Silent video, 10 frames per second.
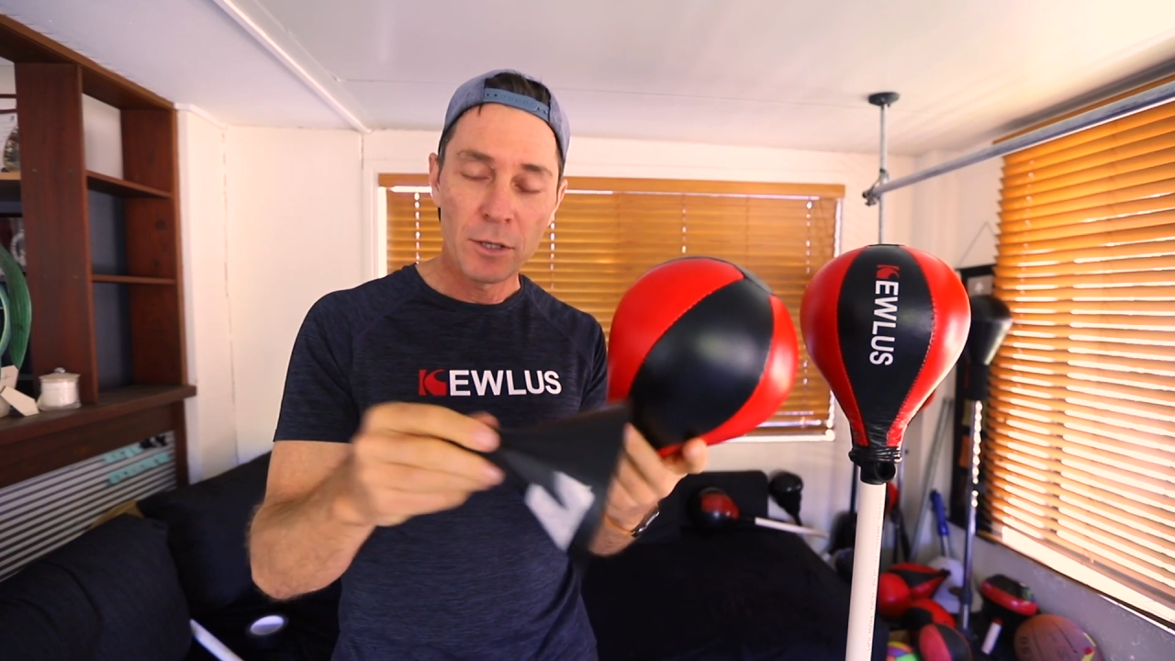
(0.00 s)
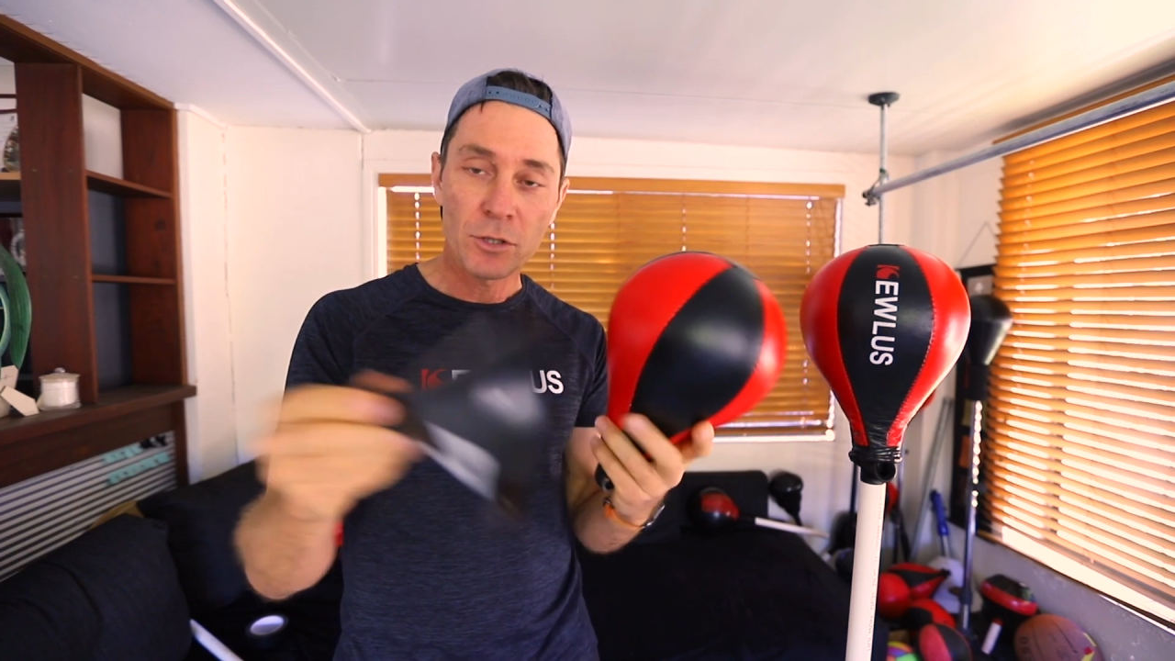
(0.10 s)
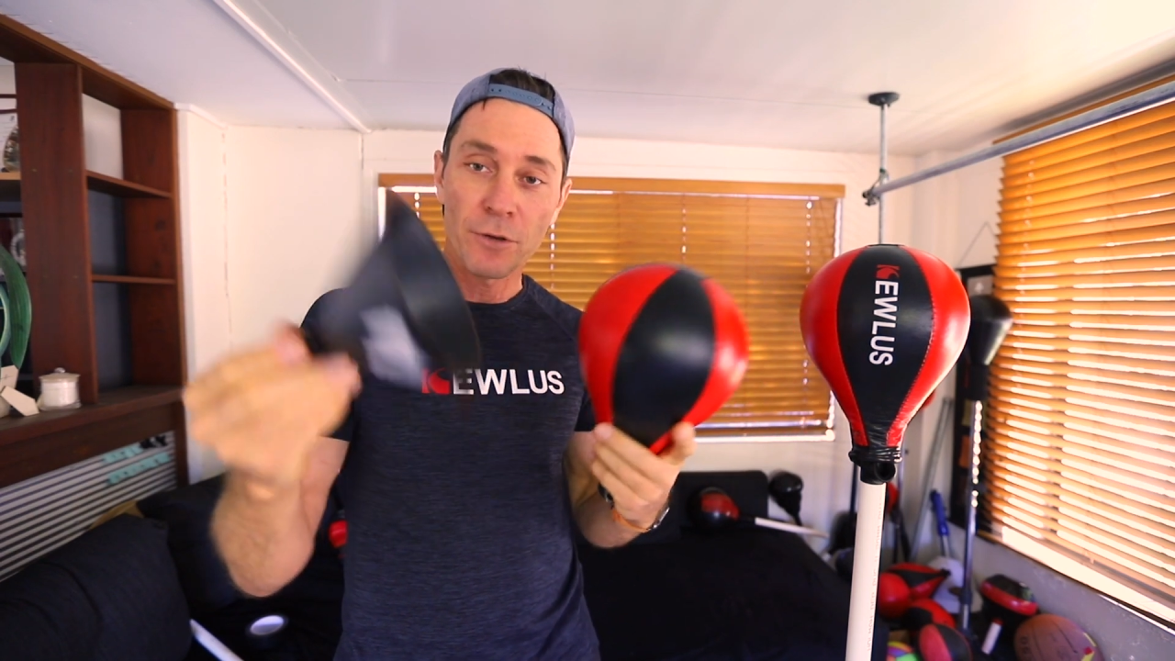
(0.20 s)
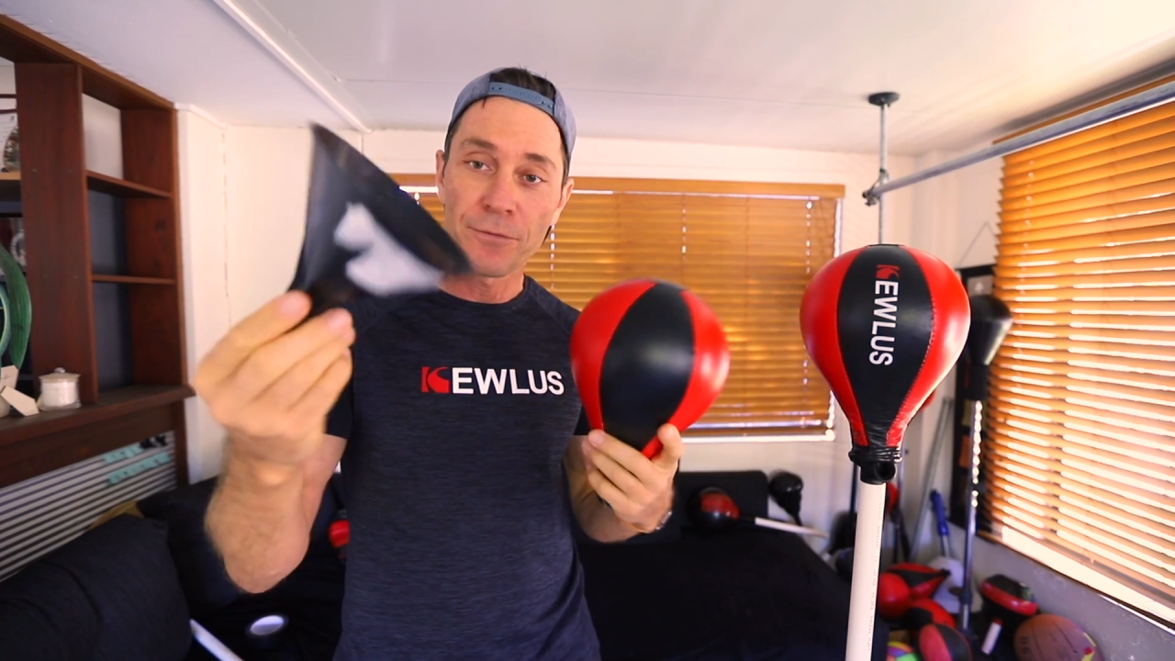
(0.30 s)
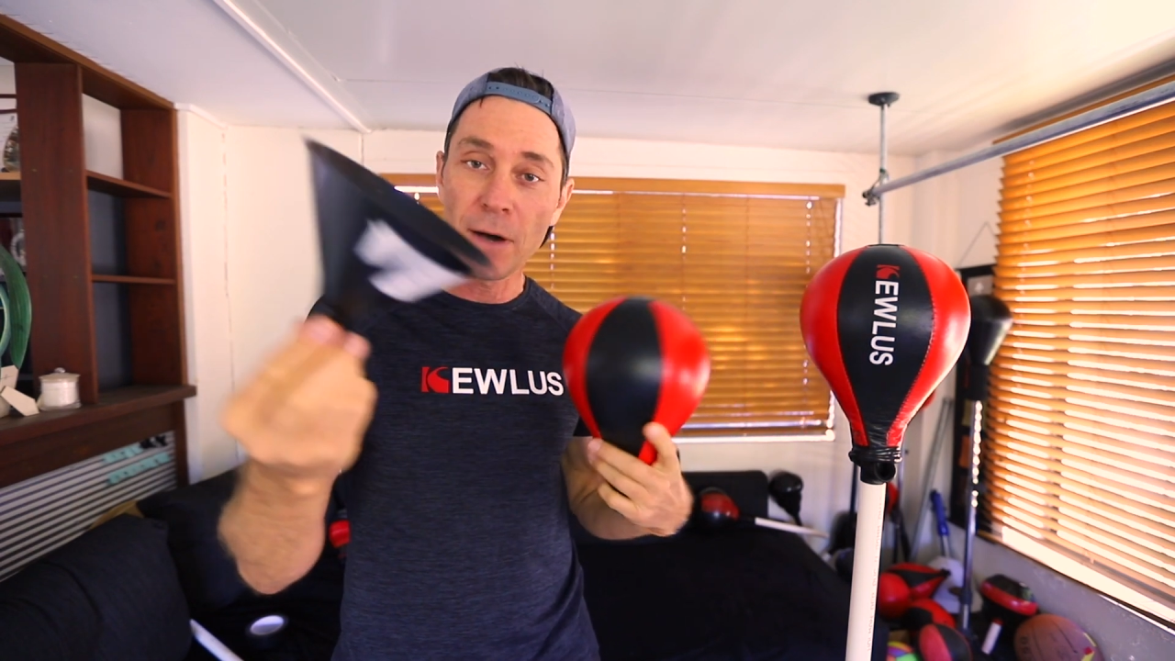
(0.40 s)

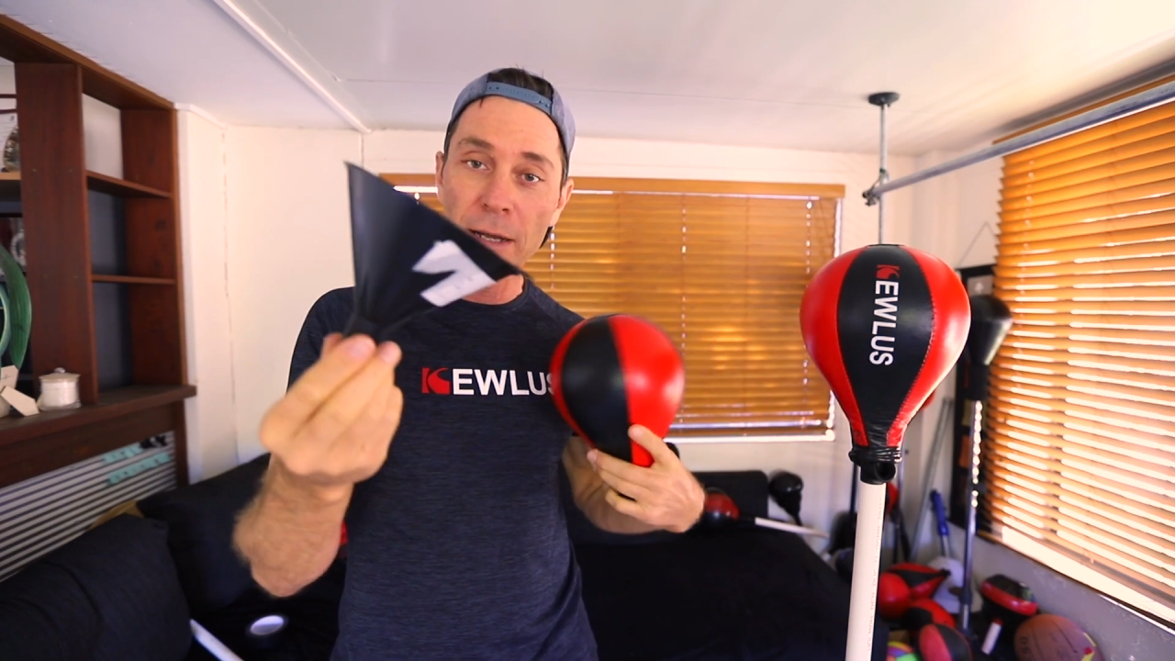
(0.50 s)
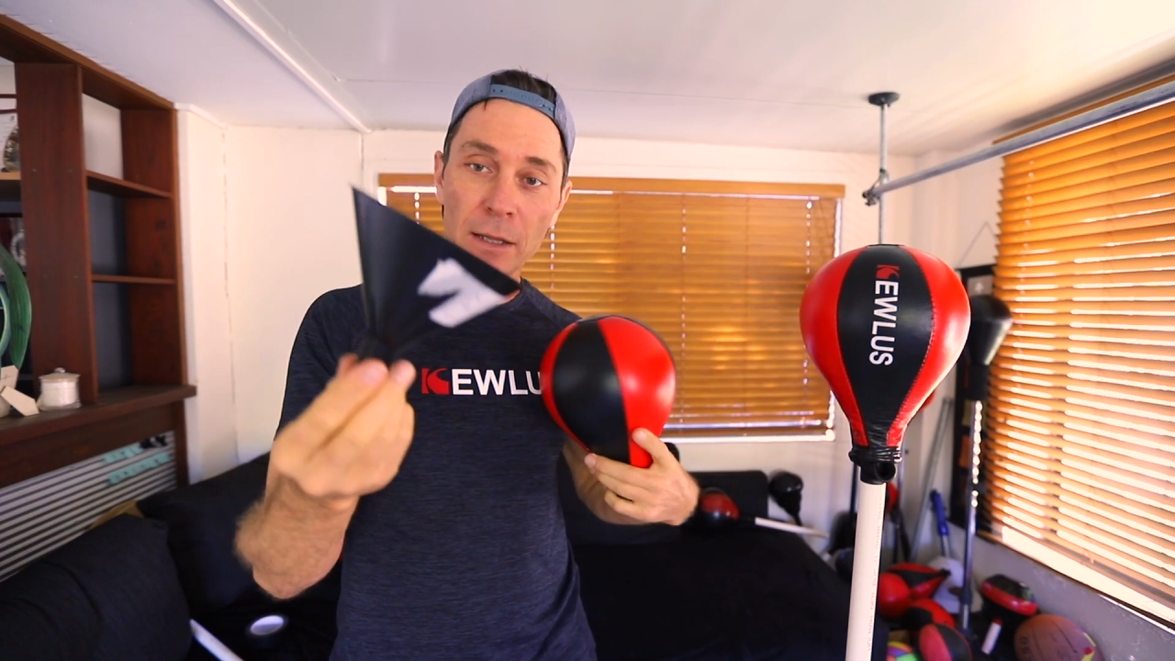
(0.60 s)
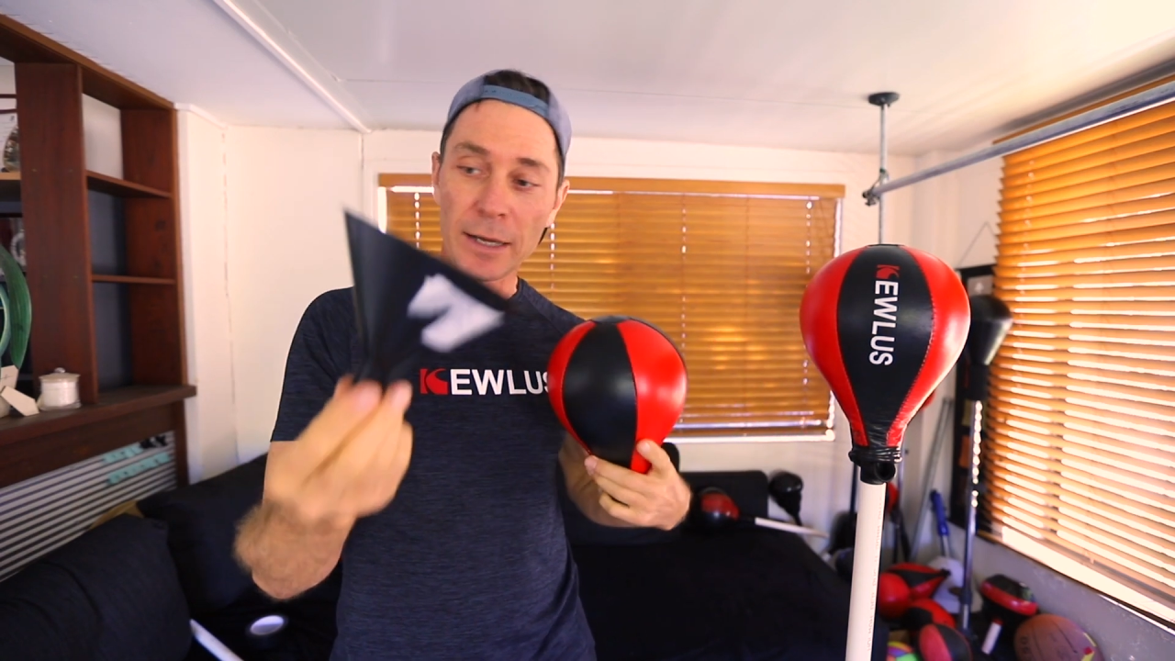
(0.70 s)
So a funnel